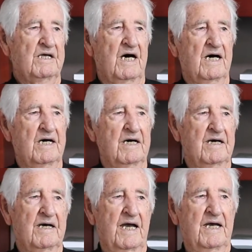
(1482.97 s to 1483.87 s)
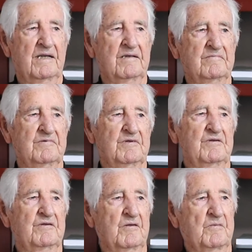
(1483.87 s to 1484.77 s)

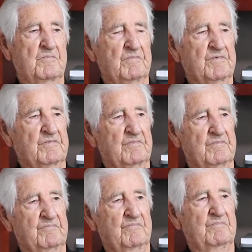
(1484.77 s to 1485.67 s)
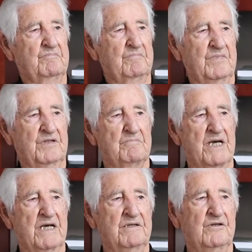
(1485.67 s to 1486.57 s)
and the
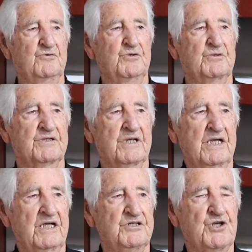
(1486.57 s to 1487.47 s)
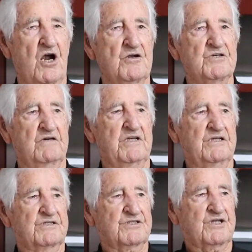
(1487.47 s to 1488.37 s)
man who was in charge of
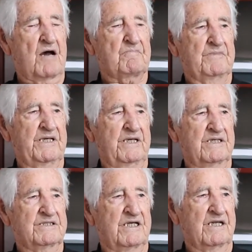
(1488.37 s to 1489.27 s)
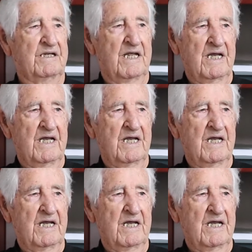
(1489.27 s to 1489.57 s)
it stopped me and said,